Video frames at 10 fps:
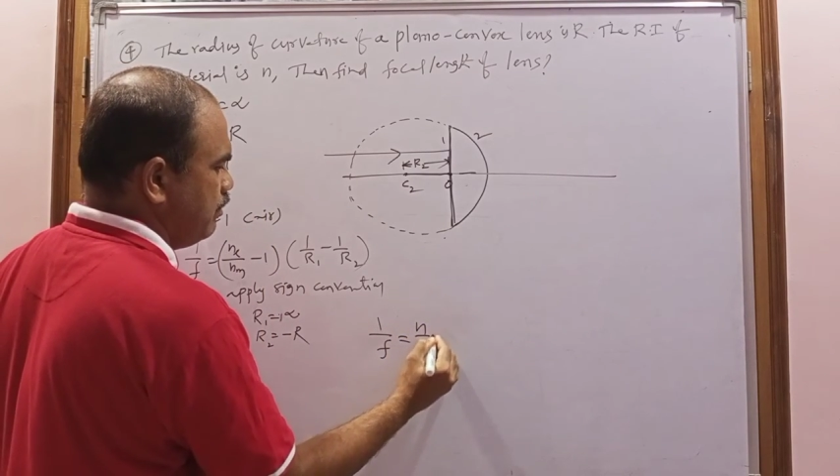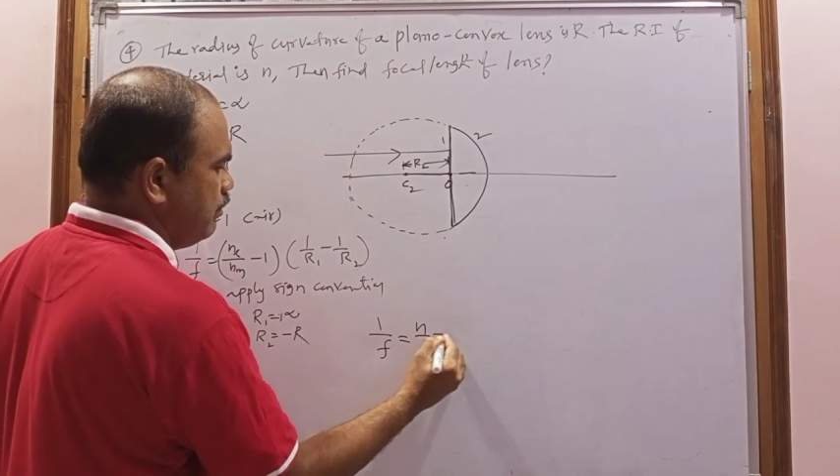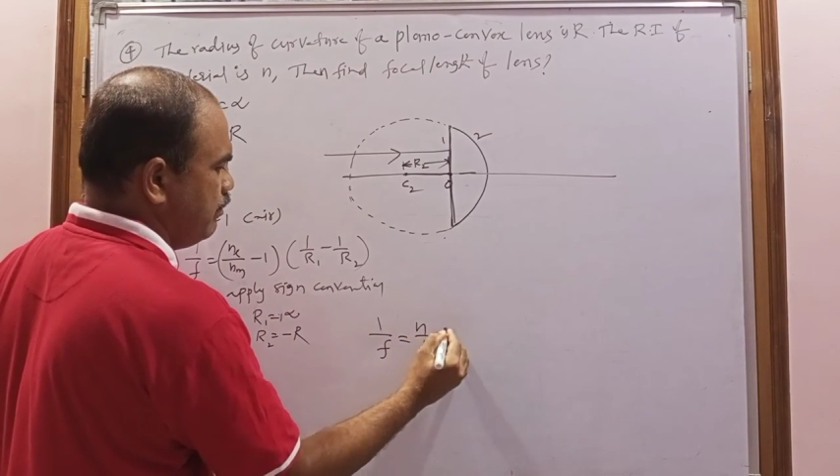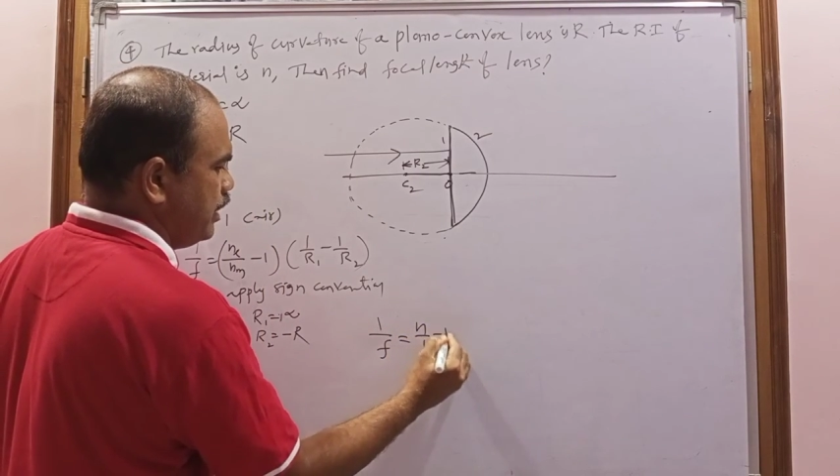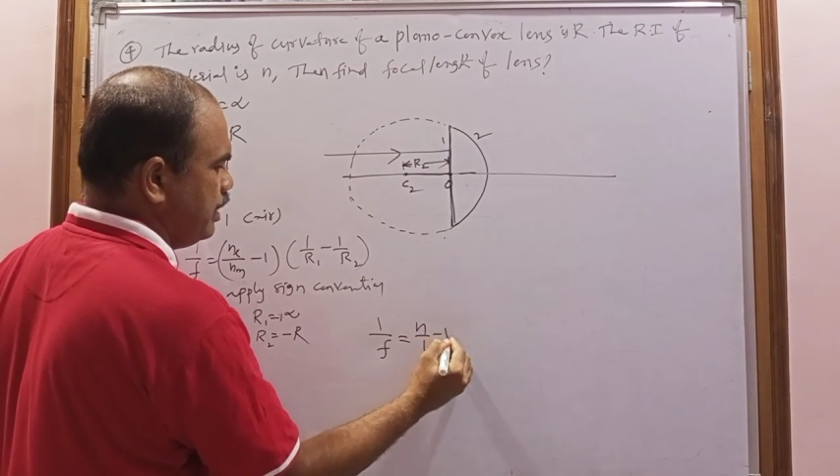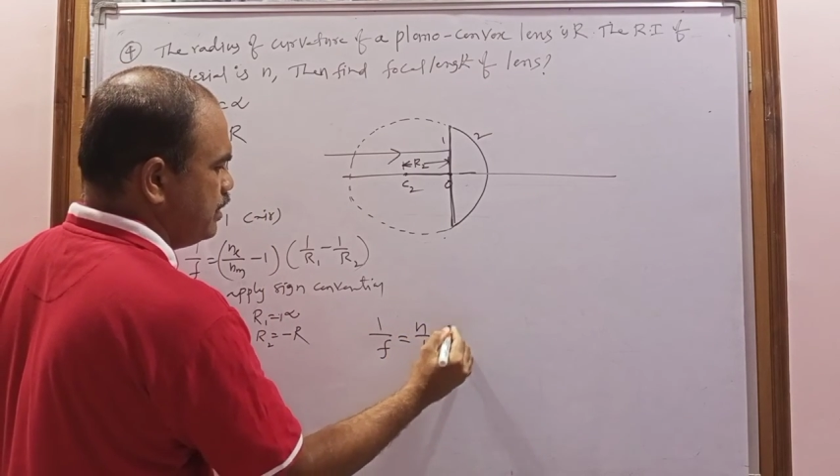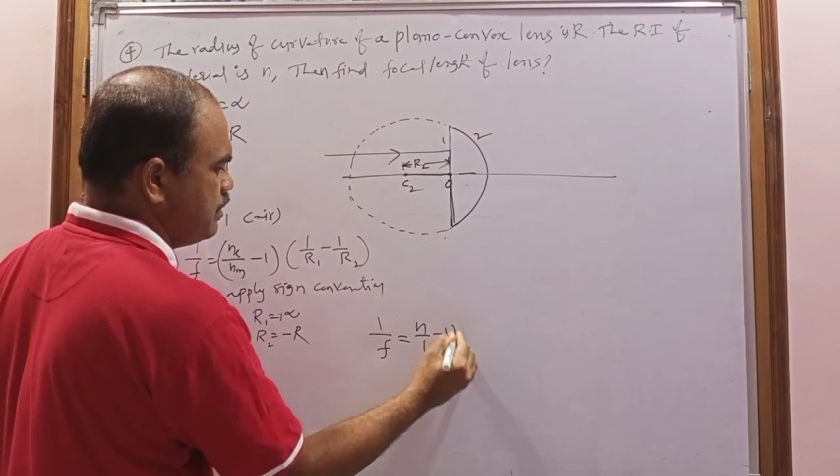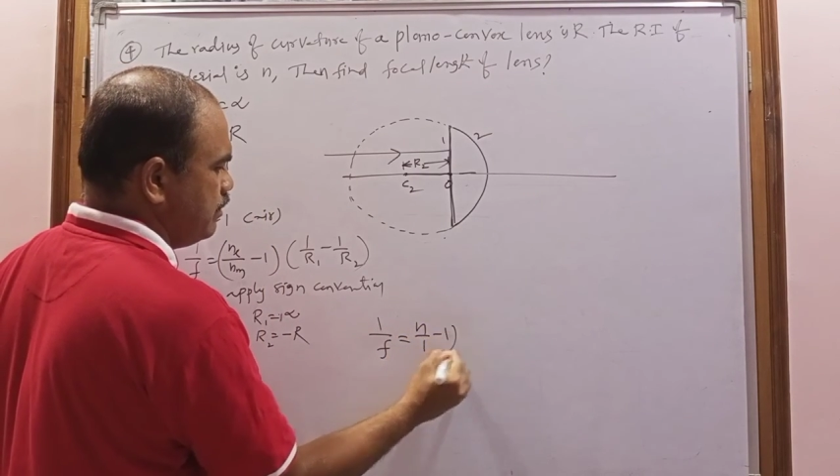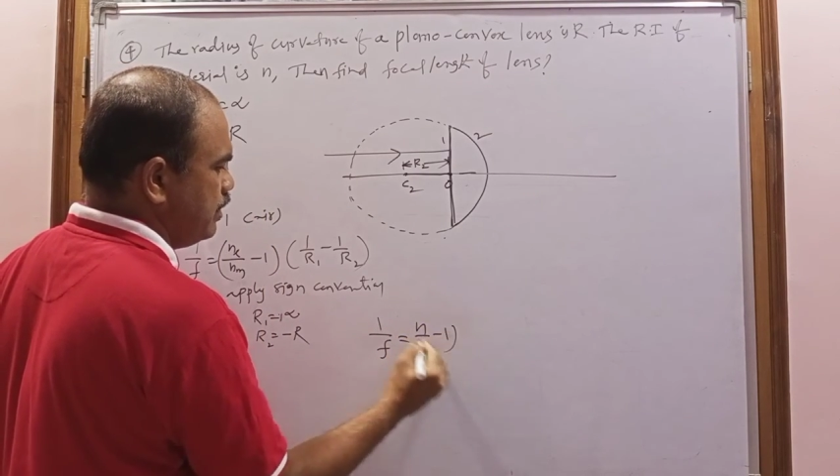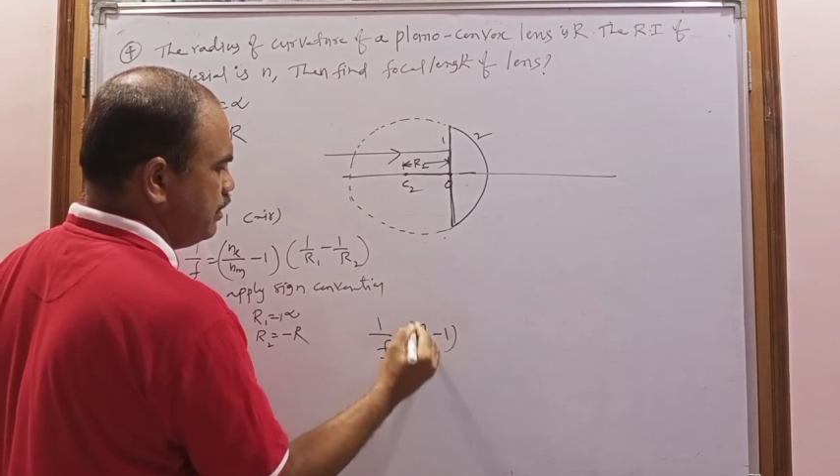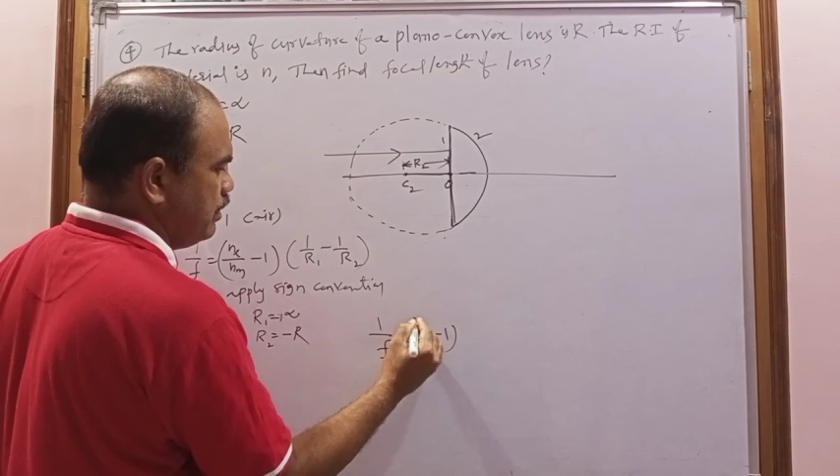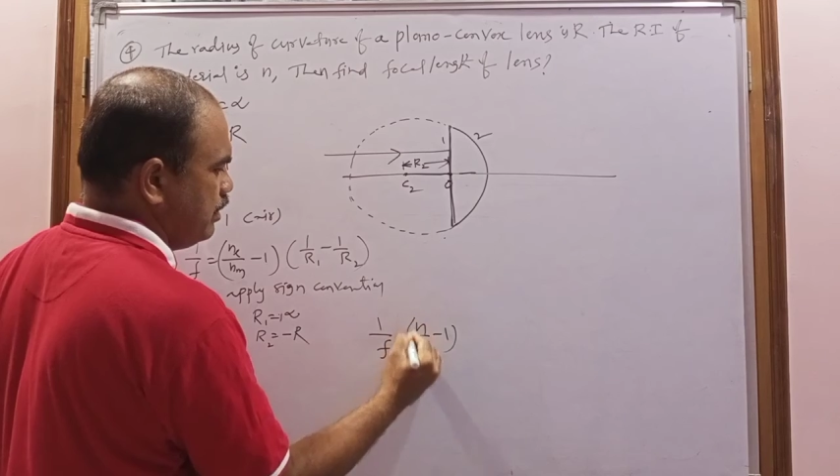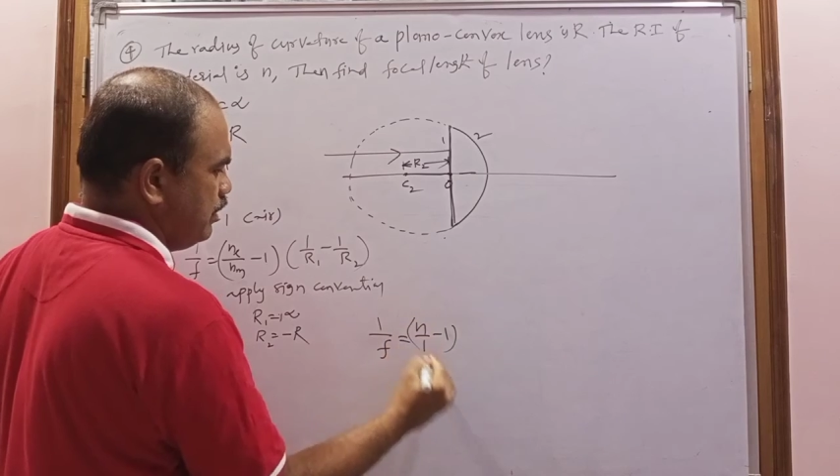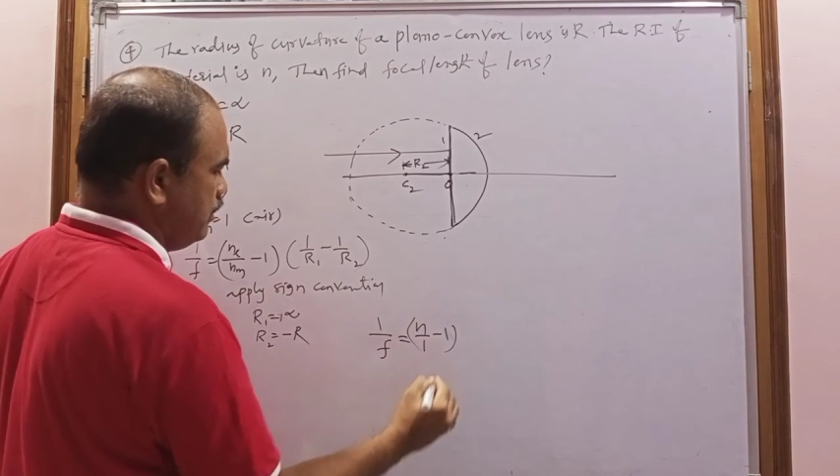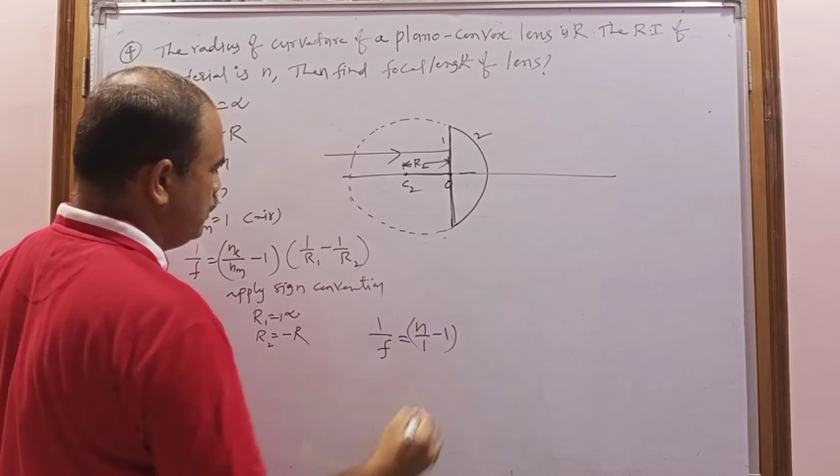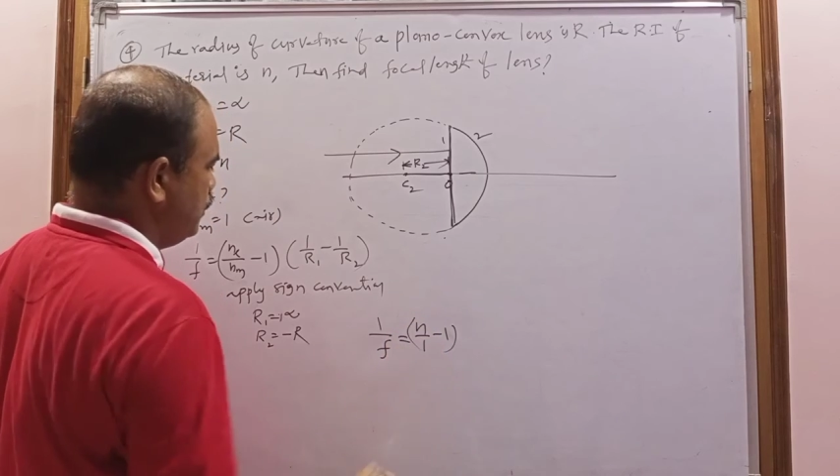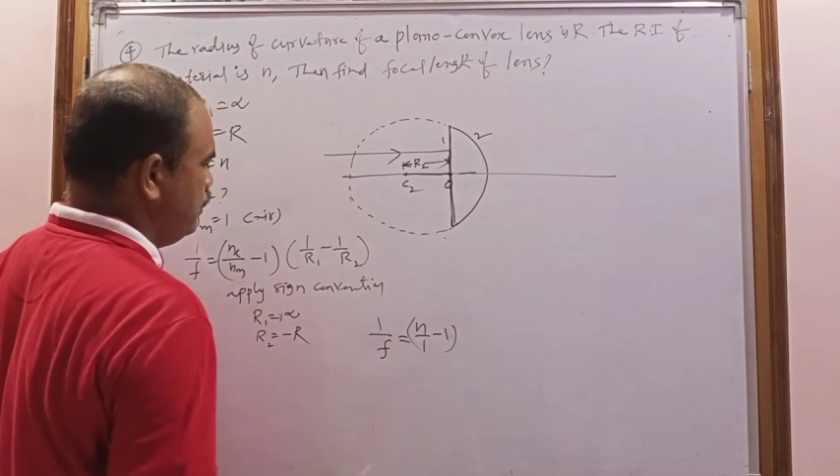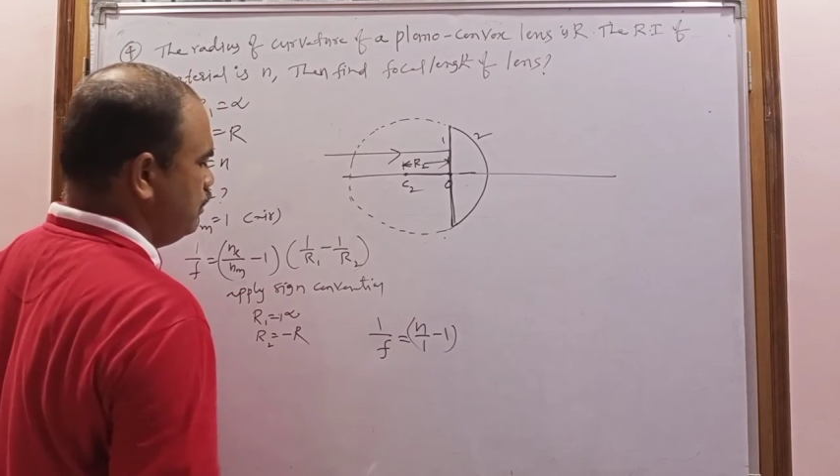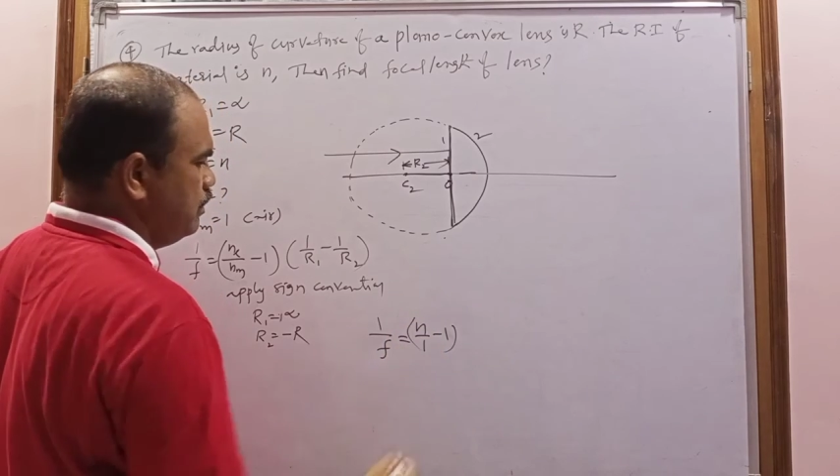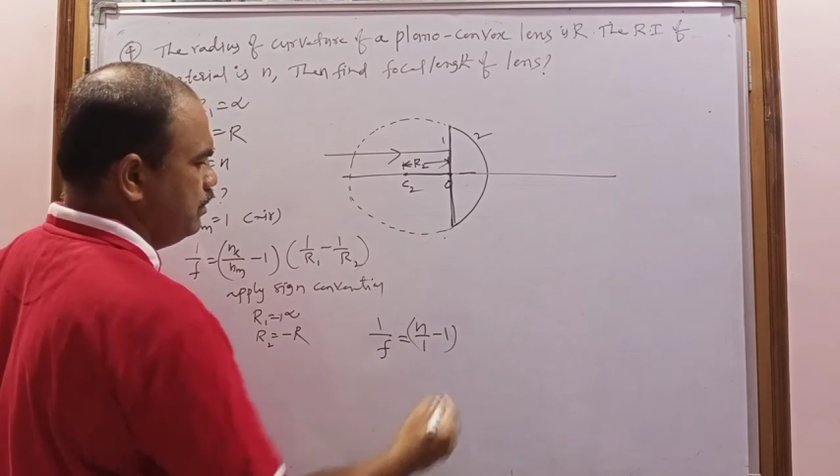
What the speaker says: minus 1 into,